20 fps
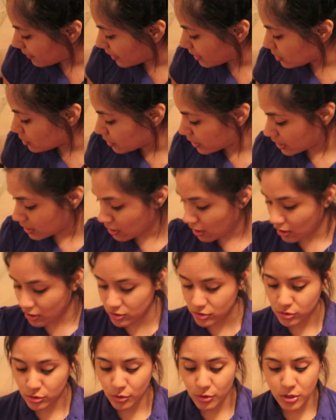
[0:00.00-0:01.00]
You can
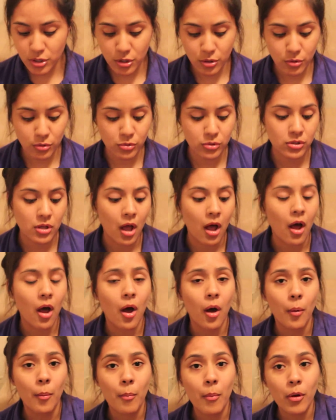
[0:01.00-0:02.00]
also use
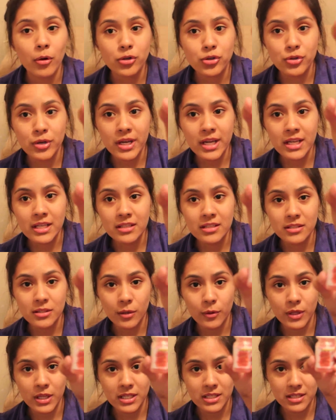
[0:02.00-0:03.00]
Motrin.
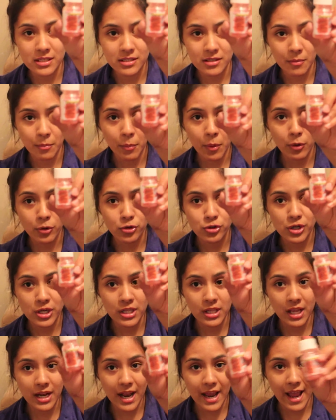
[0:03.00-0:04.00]
So this is the Motrin
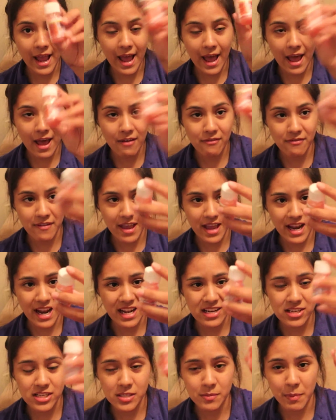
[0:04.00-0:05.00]
that I have, and
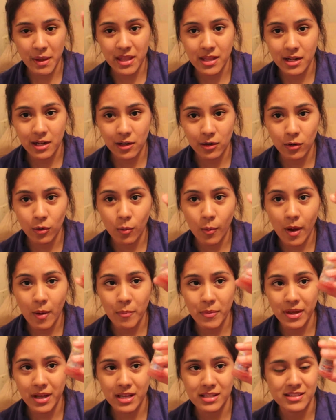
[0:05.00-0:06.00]
I just buy the little one
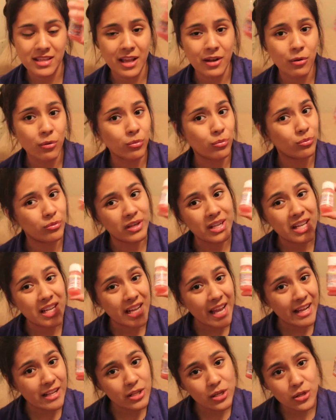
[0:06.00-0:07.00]
because I don't really
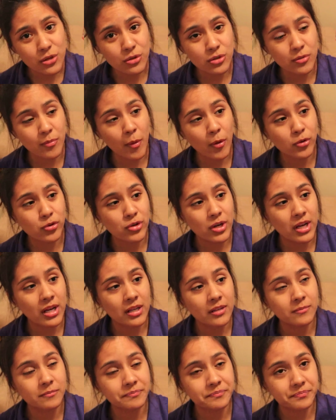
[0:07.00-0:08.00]
like to use
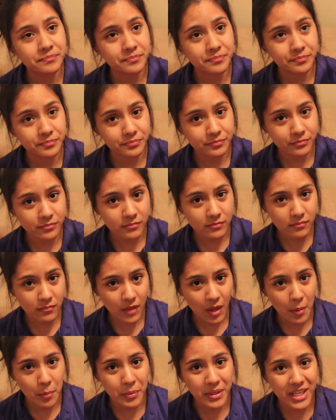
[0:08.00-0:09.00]
Motrin,
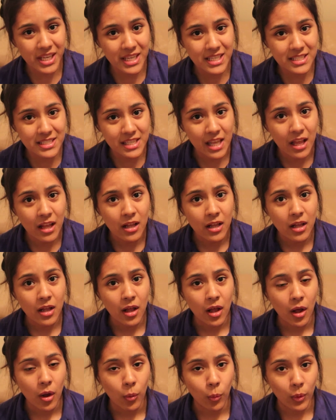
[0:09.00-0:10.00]
because
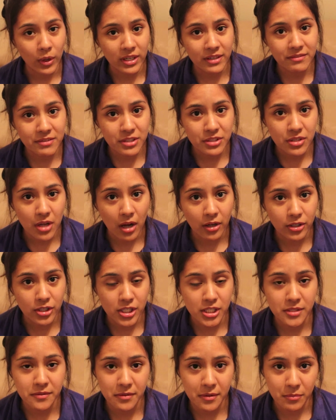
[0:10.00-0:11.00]
one of the
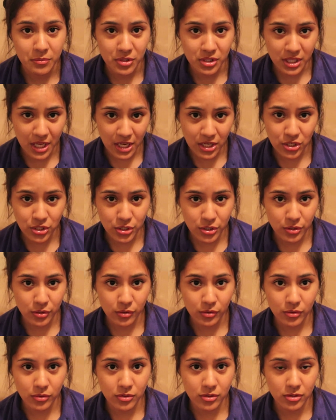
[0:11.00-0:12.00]
doctors from St.
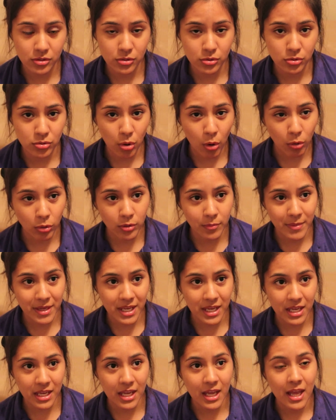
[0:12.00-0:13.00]
Jude's told
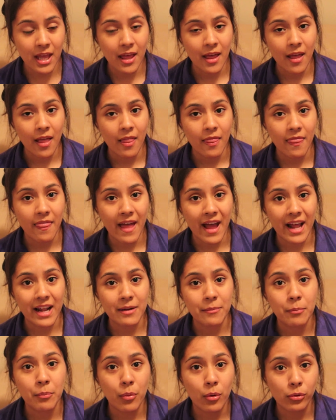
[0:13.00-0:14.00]
me that
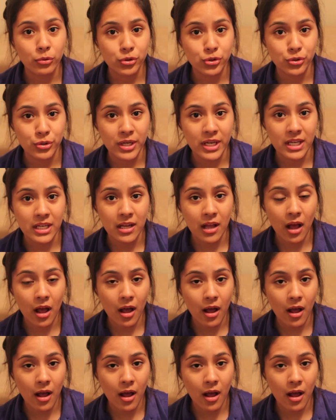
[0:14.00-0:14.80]
Motrin